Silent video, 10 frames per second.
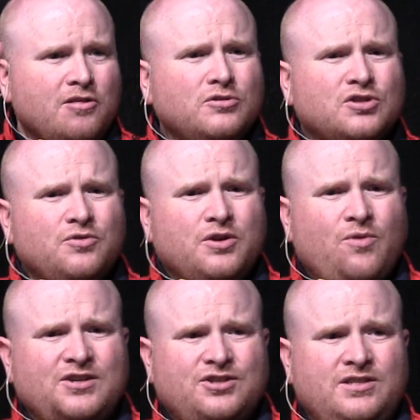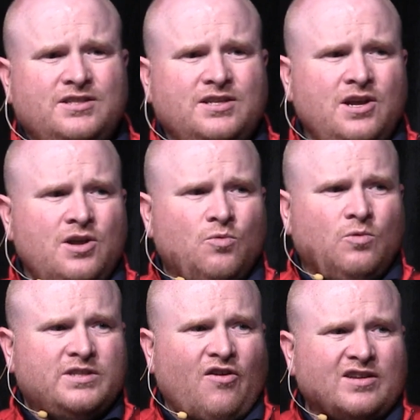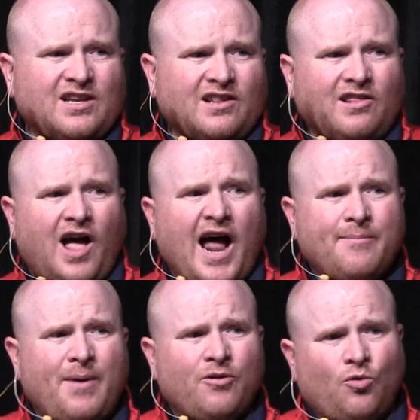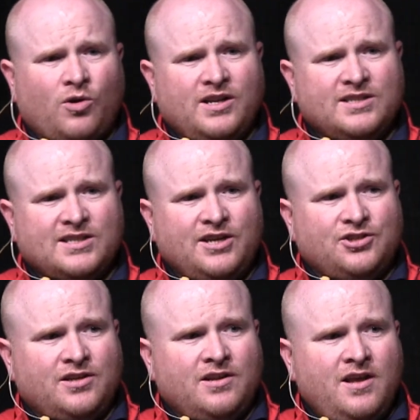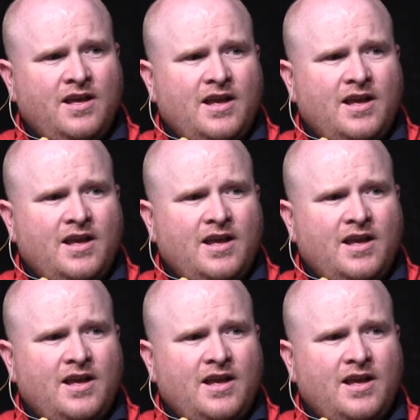Those 3 questions will tell us a lot about an organization.